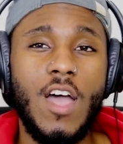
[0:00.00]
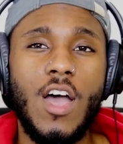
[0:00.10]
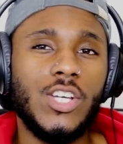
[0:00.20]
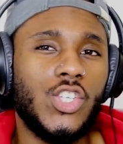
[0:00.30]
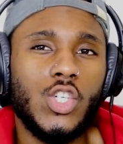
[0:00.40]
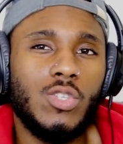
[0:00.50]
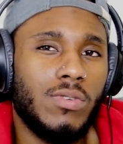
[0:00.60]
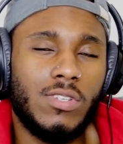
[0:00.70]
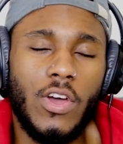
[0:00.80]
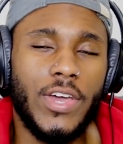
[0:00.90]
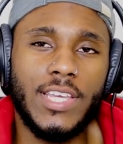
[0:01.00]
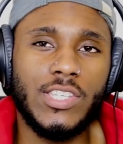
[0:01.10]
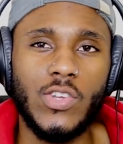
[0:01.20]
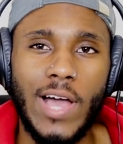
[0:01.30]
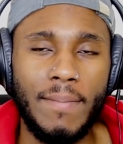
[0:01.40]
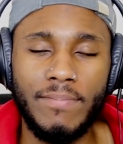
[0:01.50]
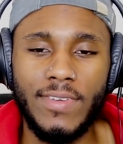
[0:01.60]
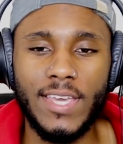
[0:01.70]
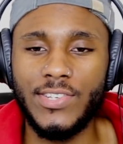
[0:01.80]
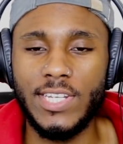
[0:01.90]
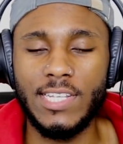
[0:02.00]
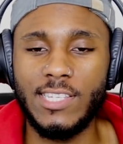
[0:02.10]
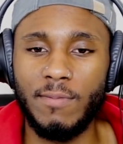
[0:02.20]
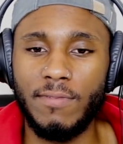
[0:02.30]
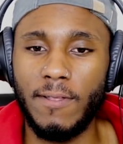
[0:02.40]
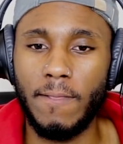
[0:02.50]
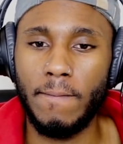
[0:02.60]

Her shoes were dirty, so I'm thinking she did something.